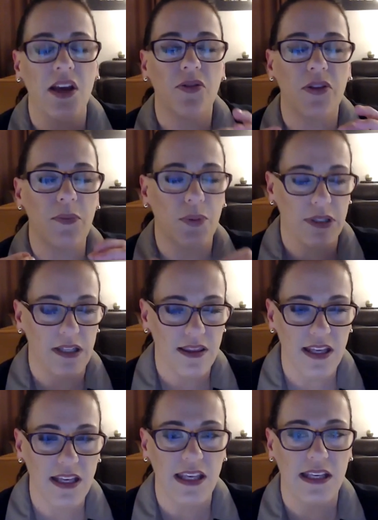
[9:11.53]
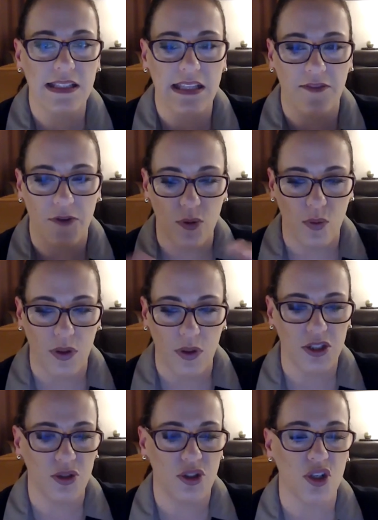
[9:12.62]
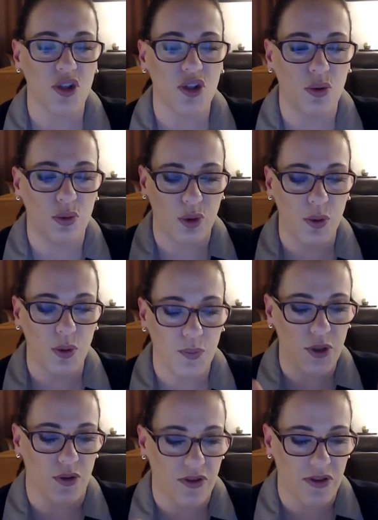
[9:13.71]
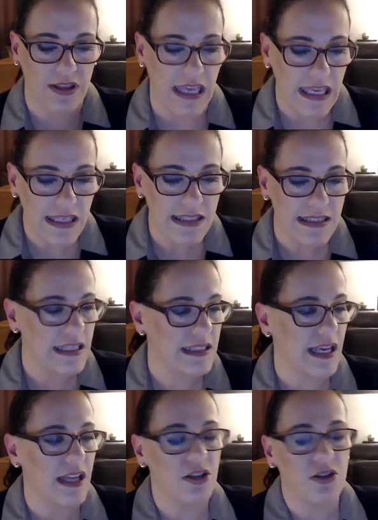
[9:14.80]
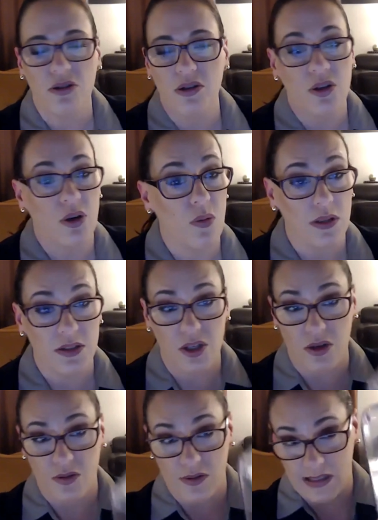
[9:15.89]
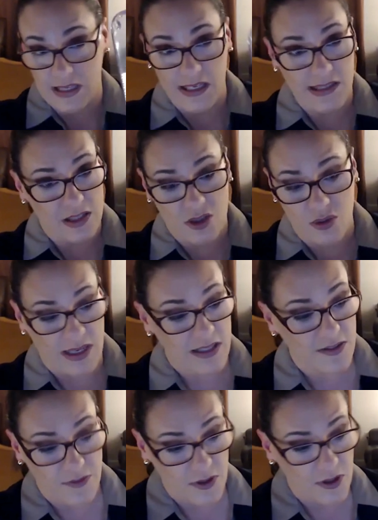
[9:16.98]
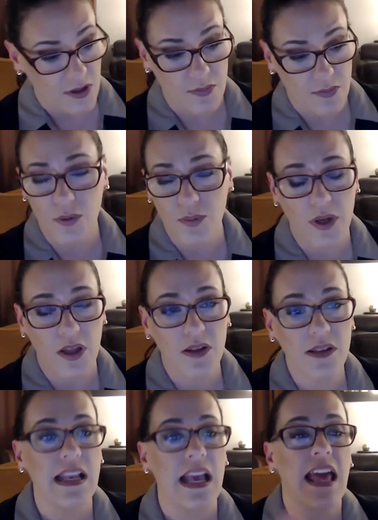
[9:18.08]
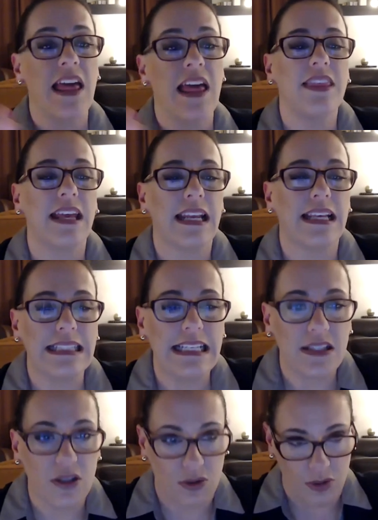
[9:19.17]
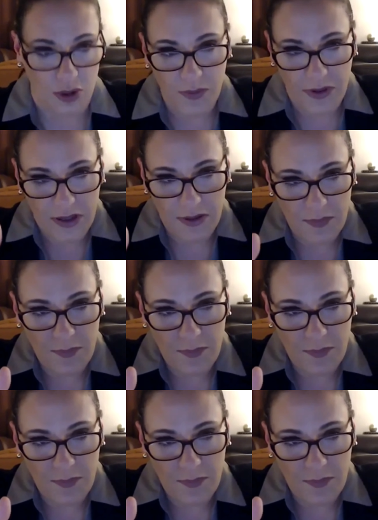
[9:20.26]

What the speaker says: The important thing is if you want to just group your things and you don't want to use these and transfer your products, then at least group them